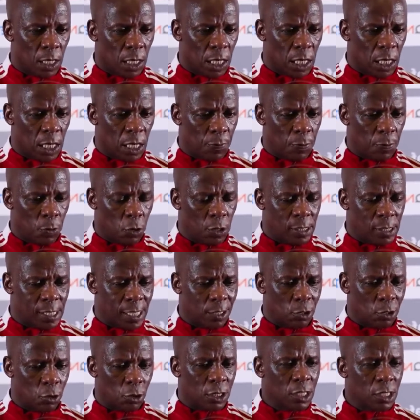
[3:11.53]
Because
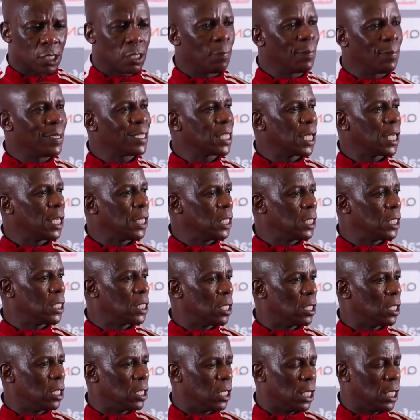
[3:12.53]
I thought the
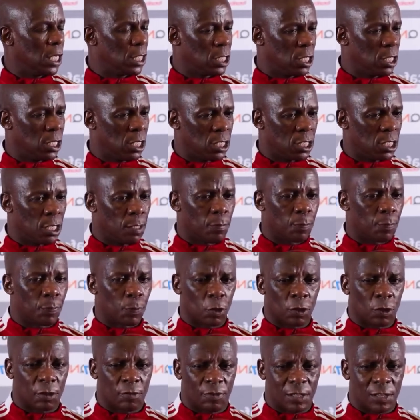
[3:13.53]
mentality that the team
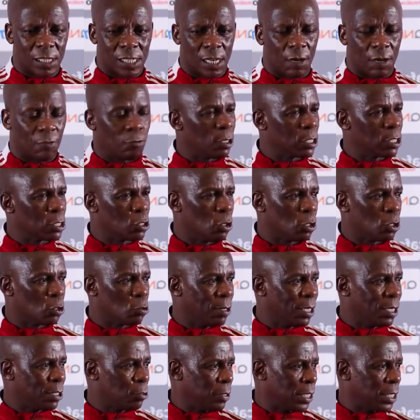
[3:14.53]
brought first half was not
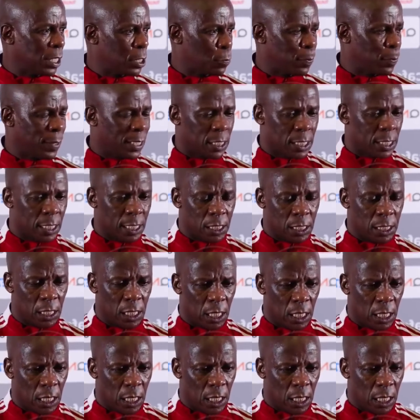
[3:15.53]
what we expected,